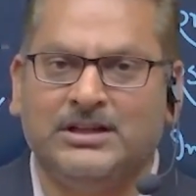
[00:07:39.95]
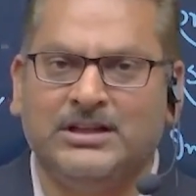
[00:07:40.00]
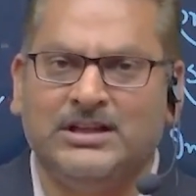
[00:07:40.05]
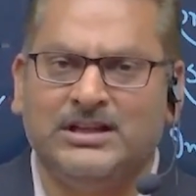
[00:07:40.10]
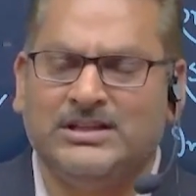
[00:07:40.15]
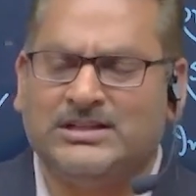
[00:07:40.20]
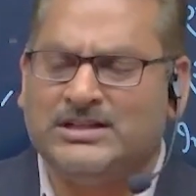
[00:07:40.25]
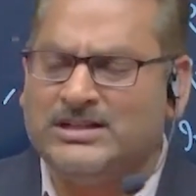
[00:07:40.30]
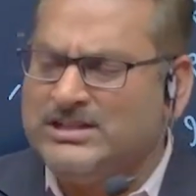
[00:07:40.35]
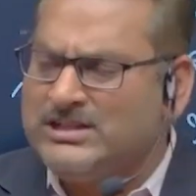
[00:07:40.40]

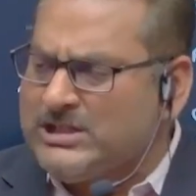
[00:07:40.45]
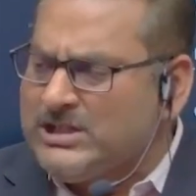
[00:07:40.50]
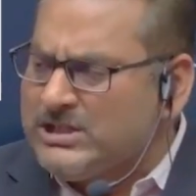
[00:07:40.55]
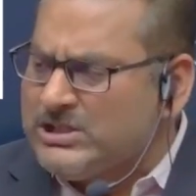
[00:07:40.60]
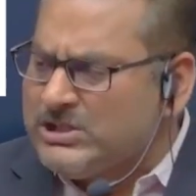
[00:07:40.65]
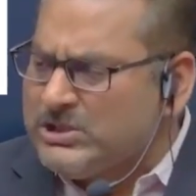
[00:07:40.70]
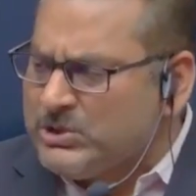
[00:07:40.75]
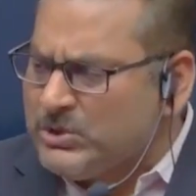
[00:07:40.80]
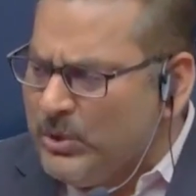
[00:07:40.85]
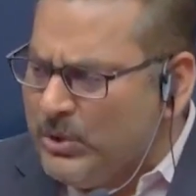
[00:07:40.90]
It is
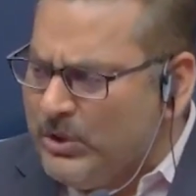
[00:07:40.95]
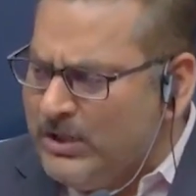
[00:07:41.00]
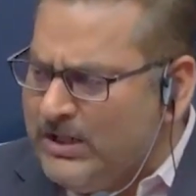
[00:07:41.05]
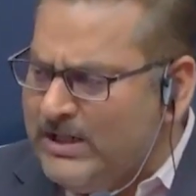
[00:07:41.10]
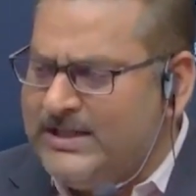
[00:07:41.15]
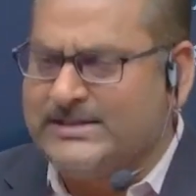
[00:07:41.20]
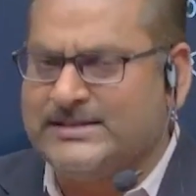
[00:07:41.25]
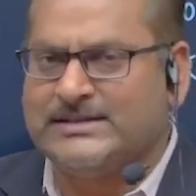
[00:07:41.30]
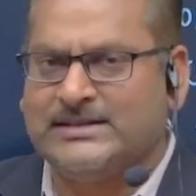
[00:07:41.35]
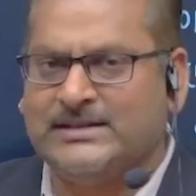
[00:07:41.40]

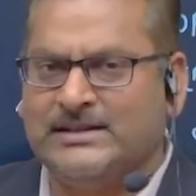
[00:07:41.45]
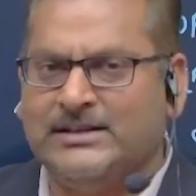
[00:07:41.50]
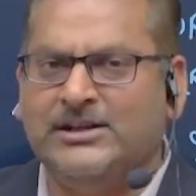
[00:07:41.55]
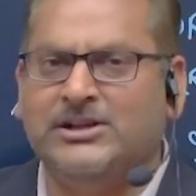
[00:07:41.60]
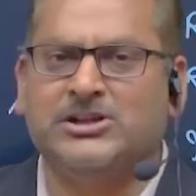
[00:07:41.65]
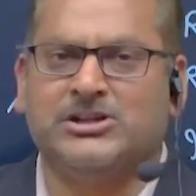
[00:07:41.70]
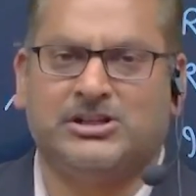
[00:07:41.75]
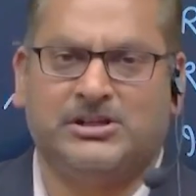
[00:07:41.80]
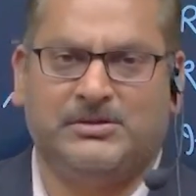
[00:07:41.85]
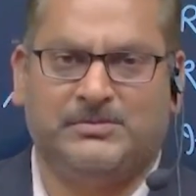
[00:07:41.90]
soulless
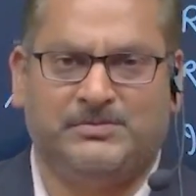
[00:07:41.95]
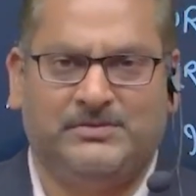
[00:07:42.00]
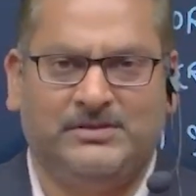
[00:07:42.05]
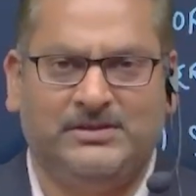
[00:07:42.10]
leadership.